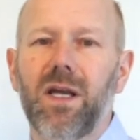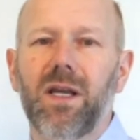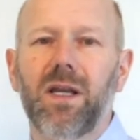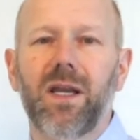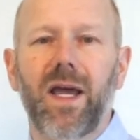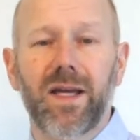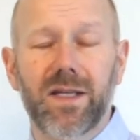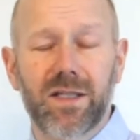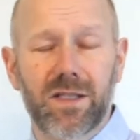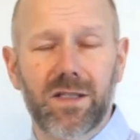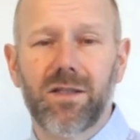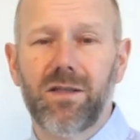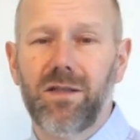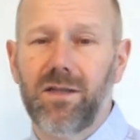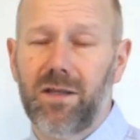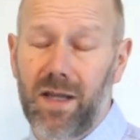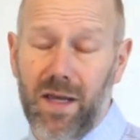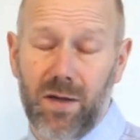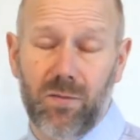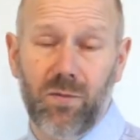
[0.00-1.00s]
like
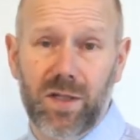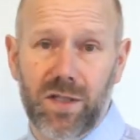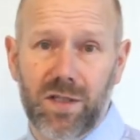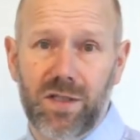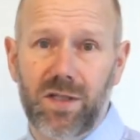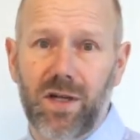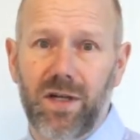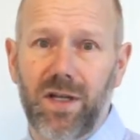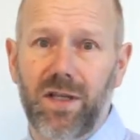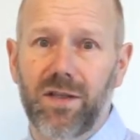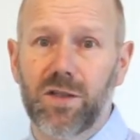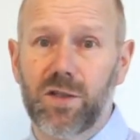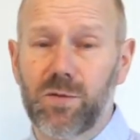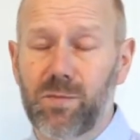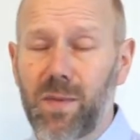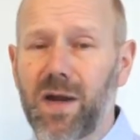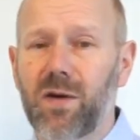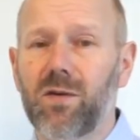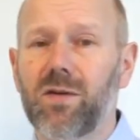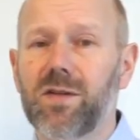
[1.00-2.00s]
what's done in the
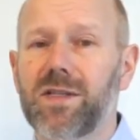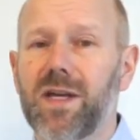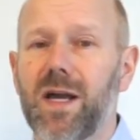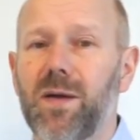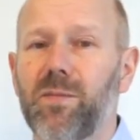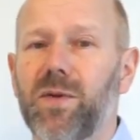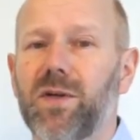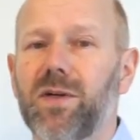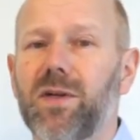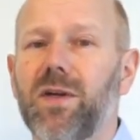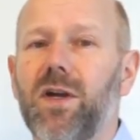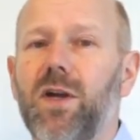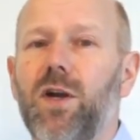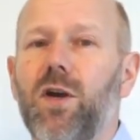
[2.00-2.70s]
spiral sampler,